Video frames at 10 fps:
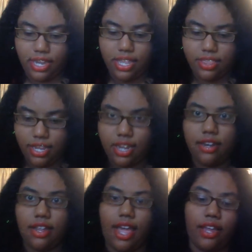and
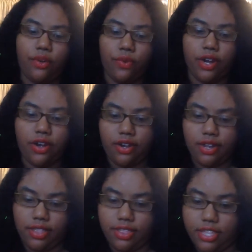then I can wear
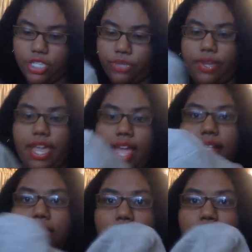it this way as